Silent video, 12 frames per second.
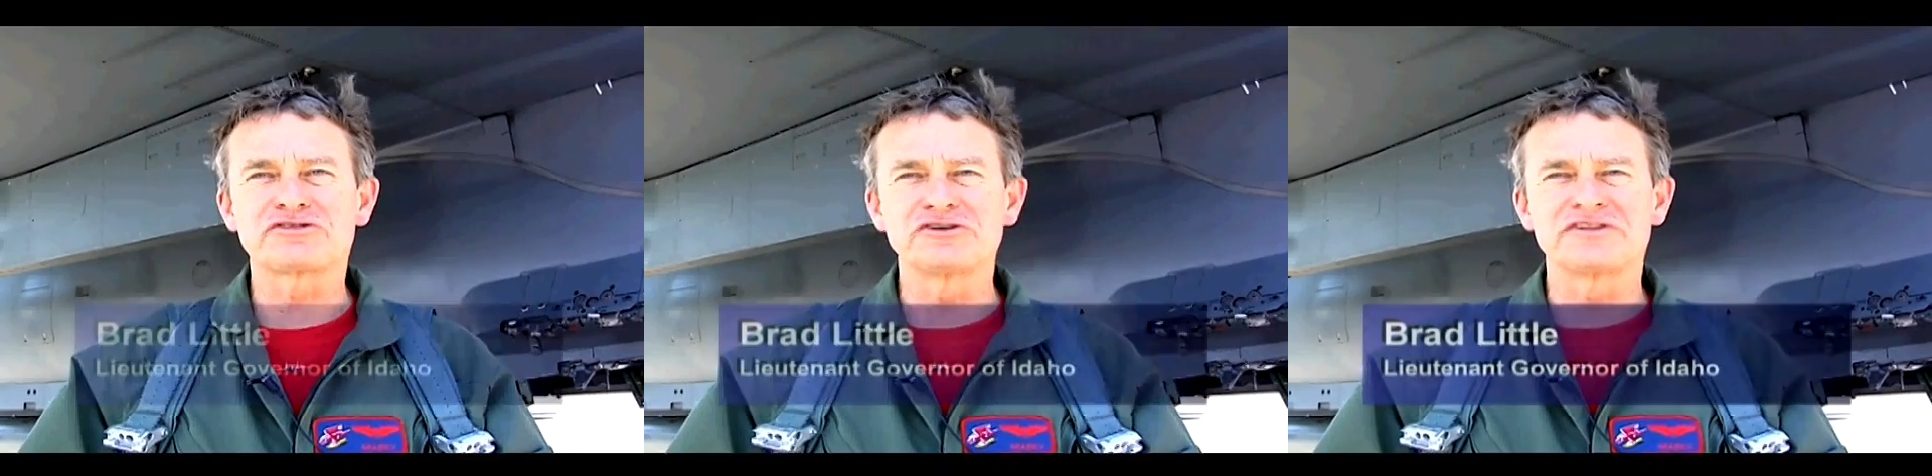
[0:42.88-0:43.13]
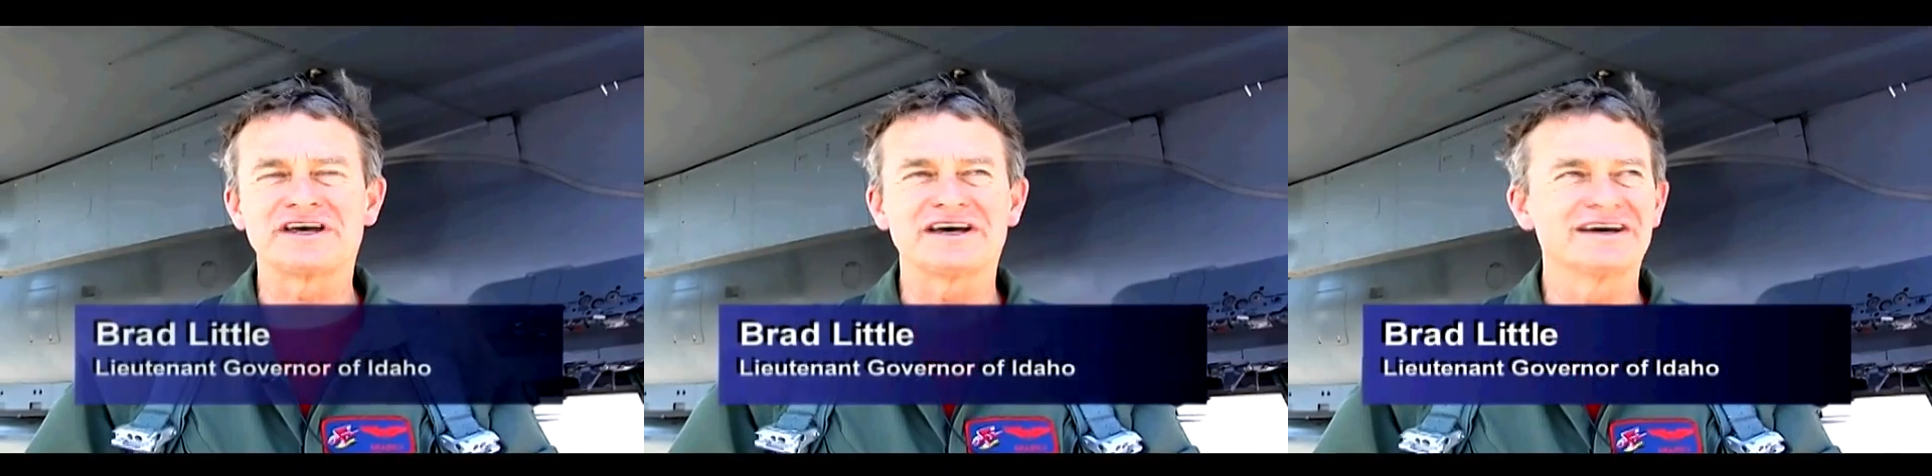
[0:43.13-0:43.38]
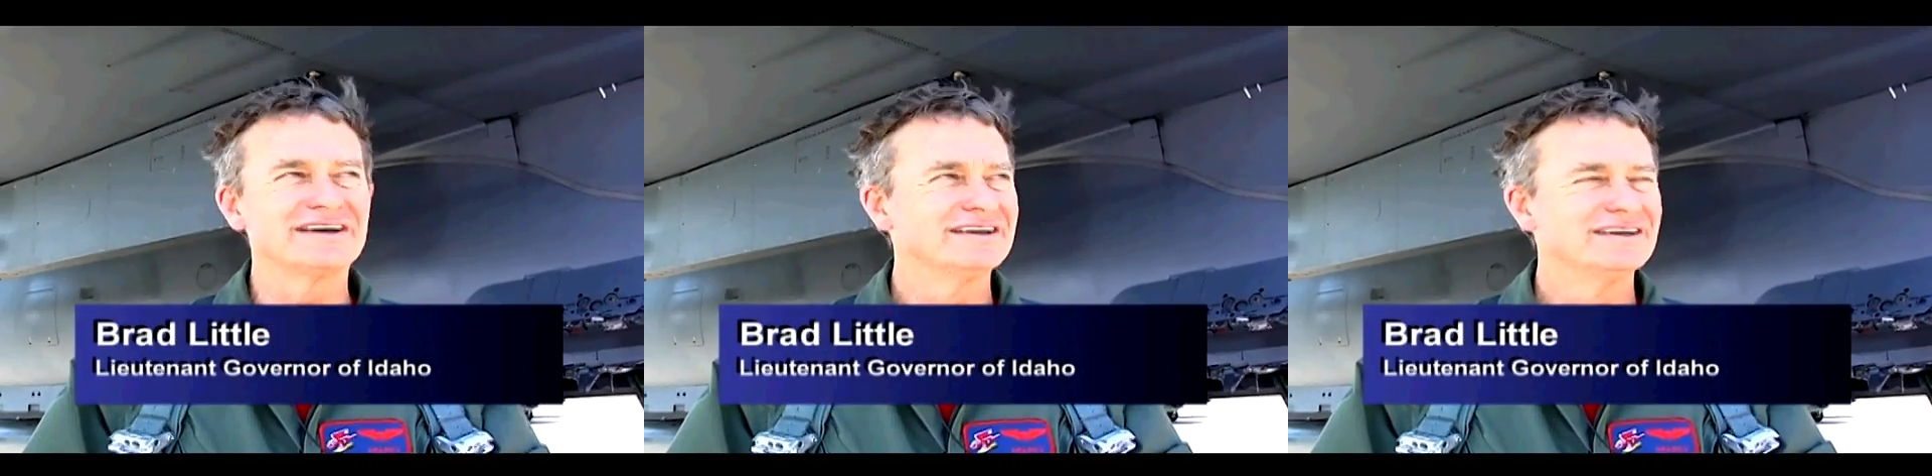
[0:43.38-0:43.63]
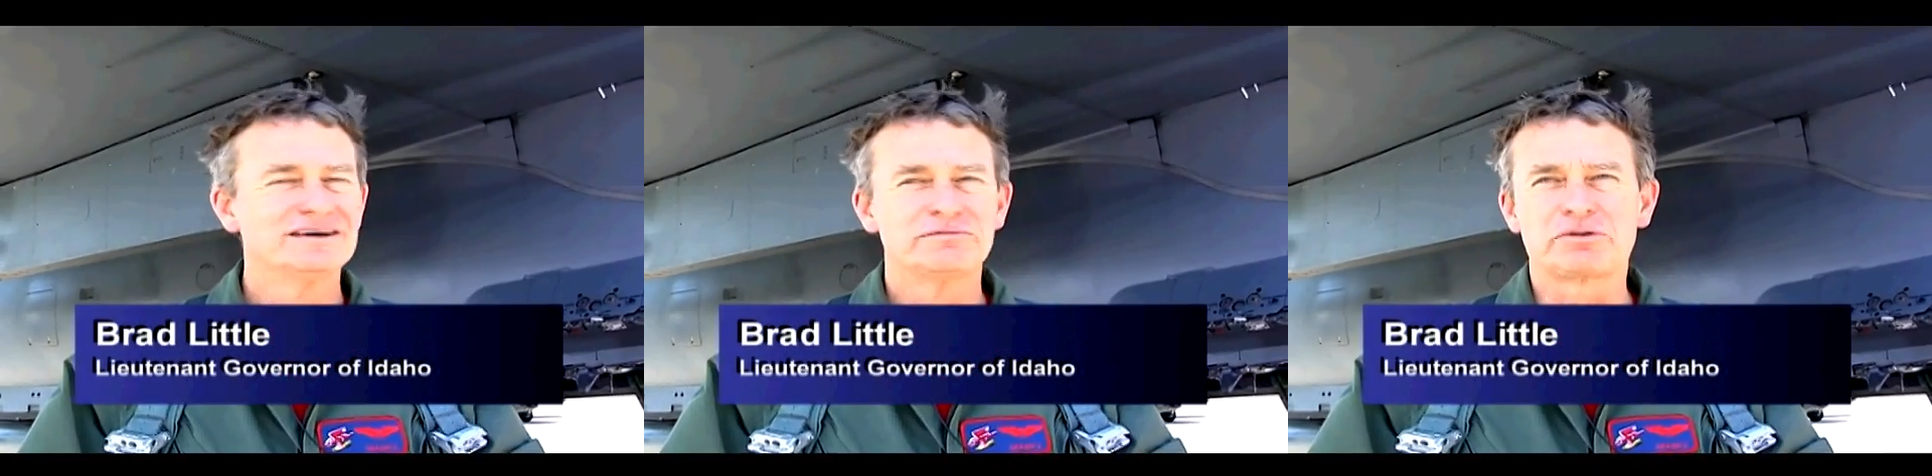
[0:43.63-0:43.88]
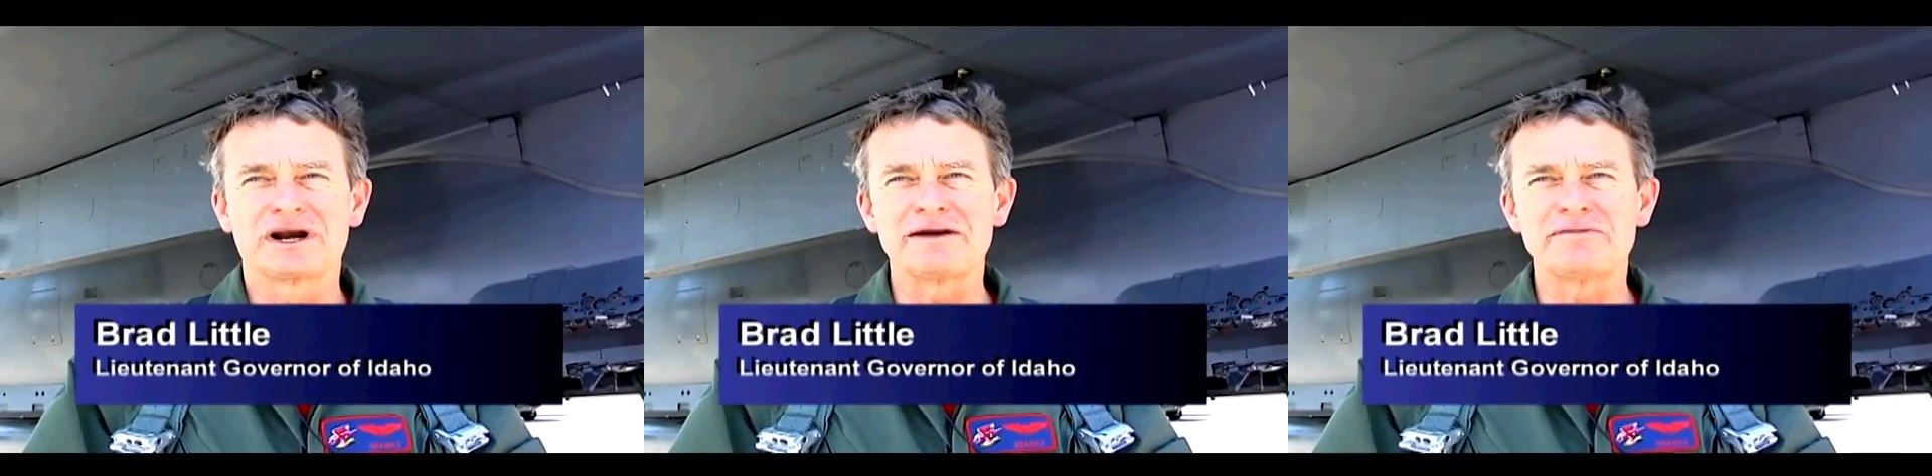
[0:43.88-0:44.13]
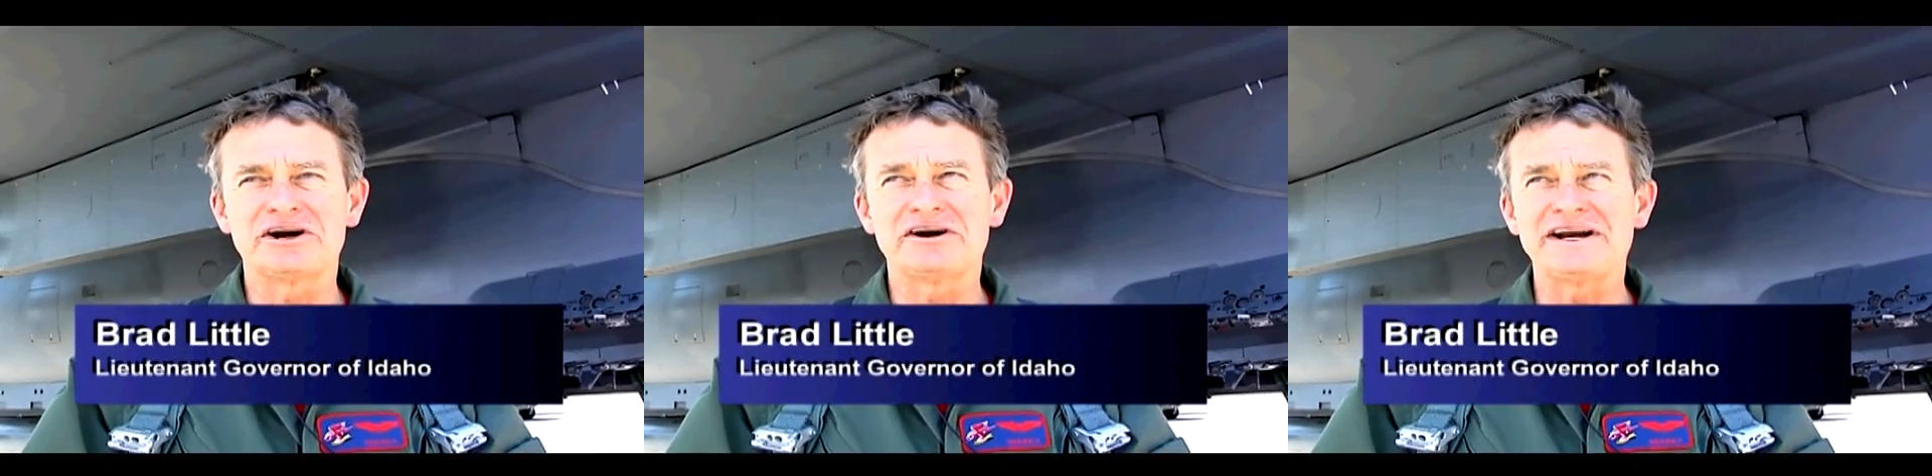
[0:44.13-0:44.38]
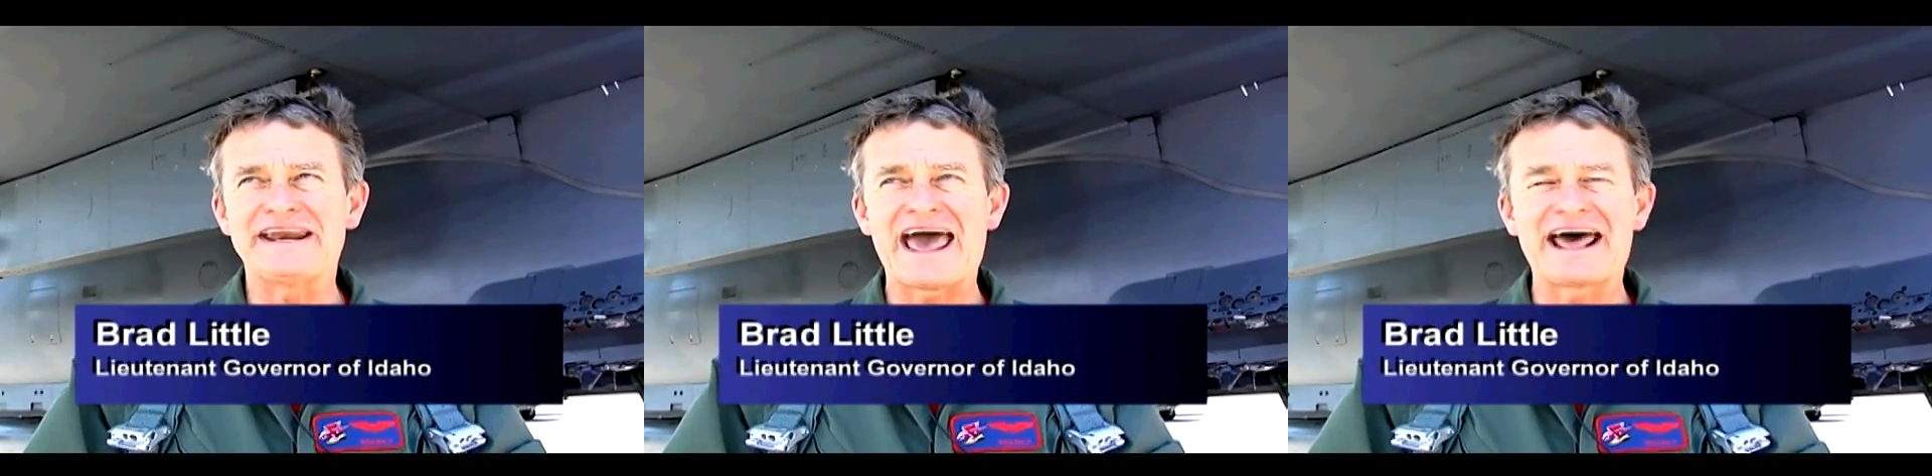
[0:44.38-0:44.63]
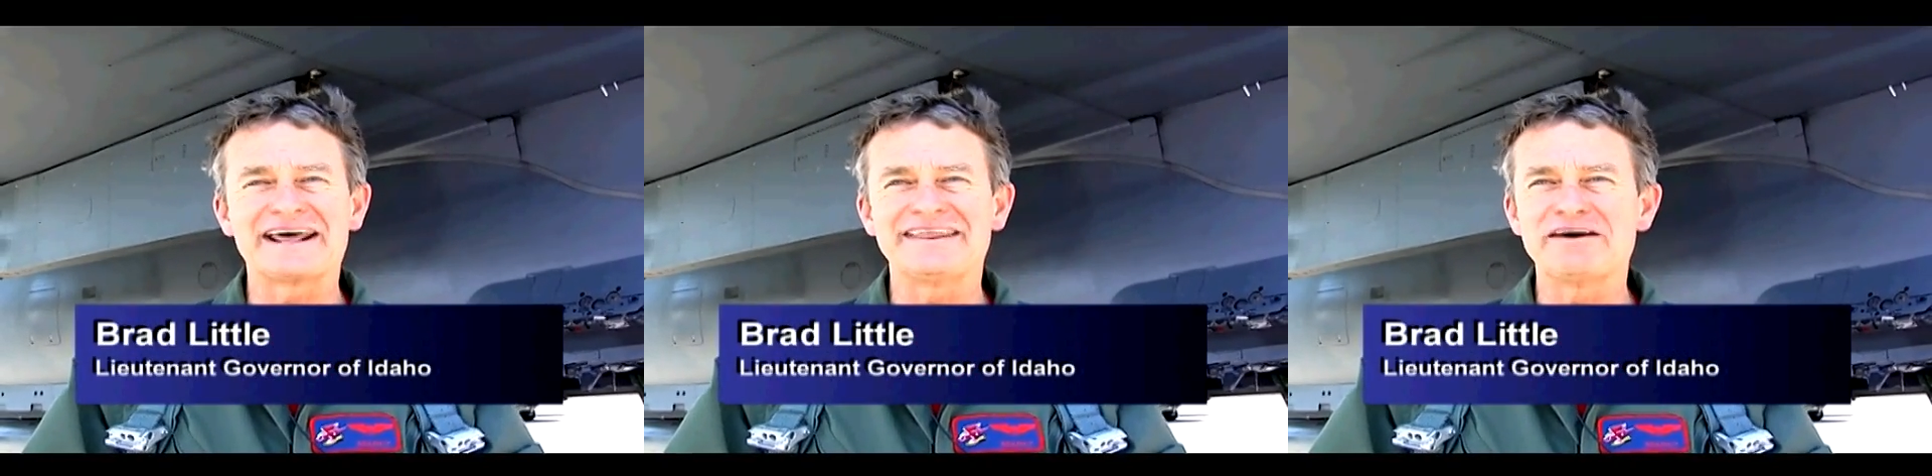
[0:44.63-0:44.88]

through the preliminary data,